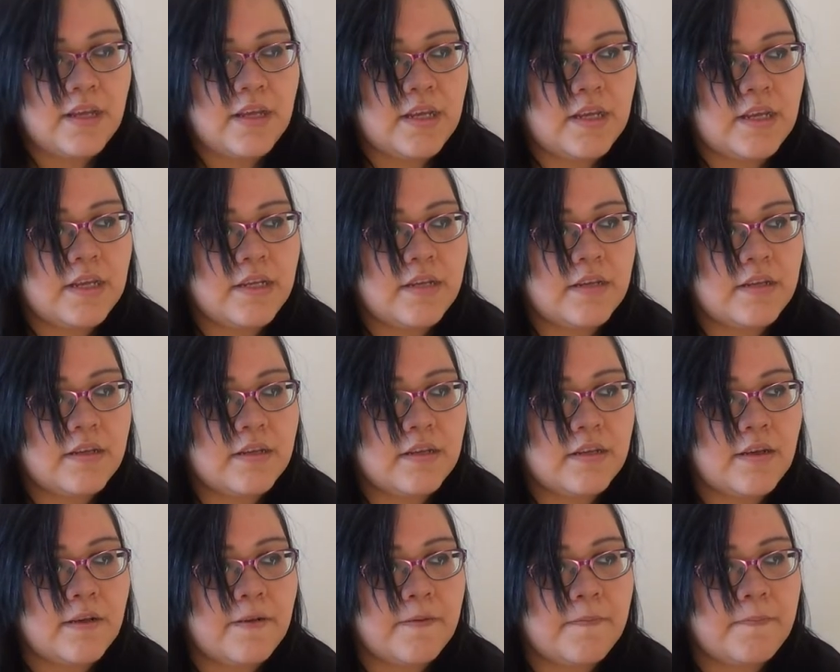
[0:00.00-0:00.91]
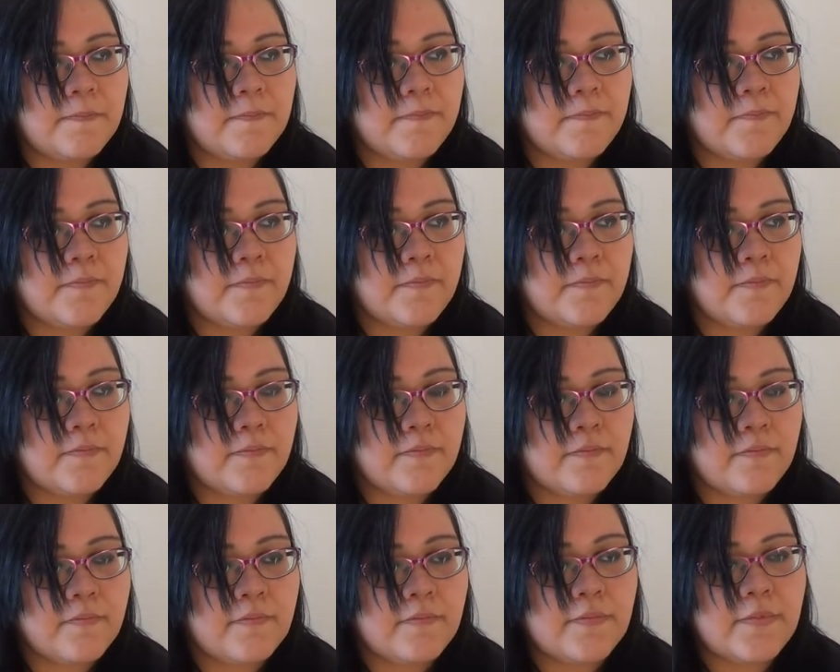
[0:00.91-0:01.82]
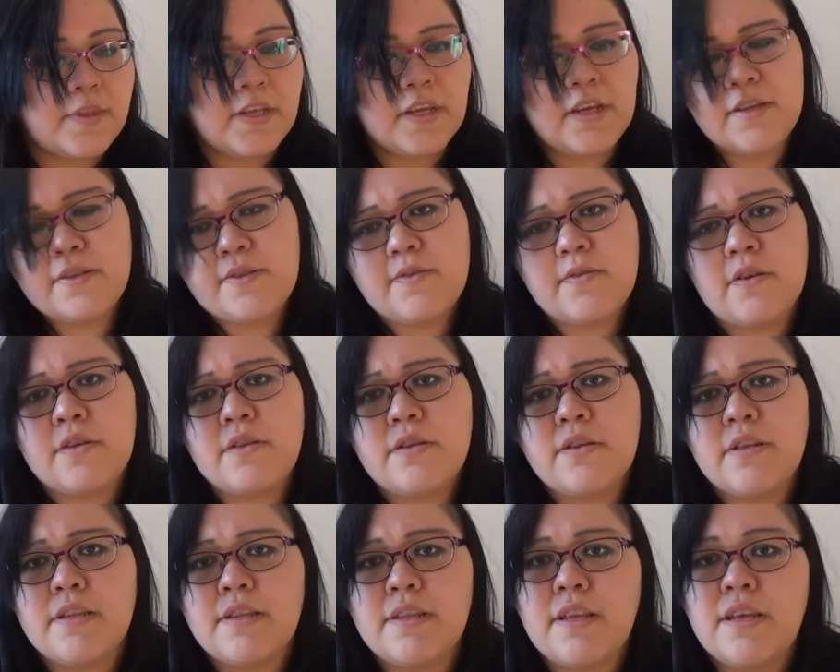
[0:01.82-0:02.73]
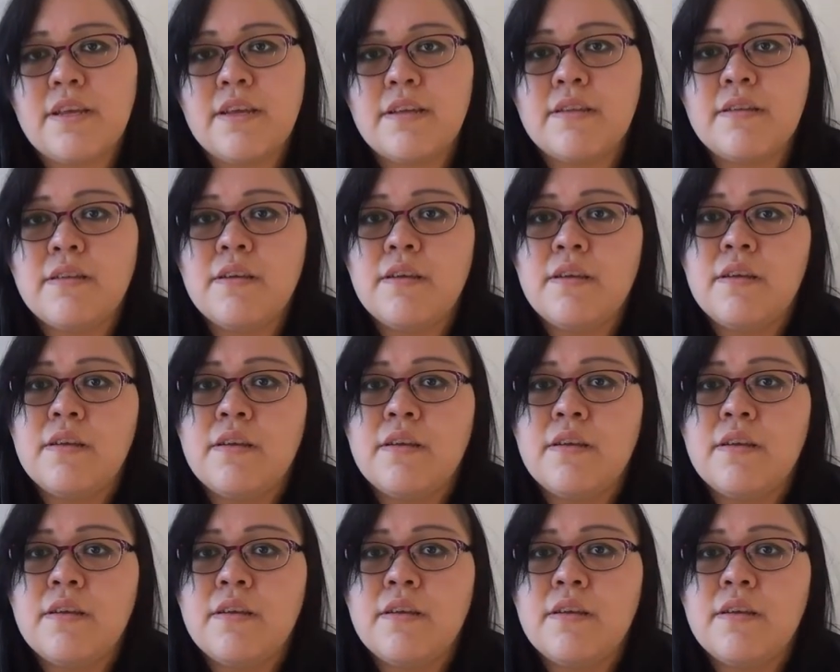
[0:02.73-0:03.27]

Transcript: And yeah, so other than that,